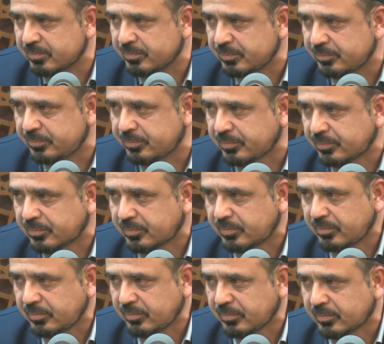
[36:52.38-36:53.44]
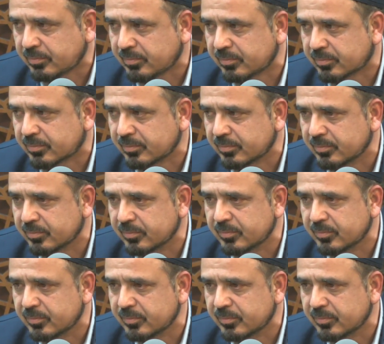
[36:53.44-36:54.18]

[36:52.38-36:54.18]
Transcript: [no speech]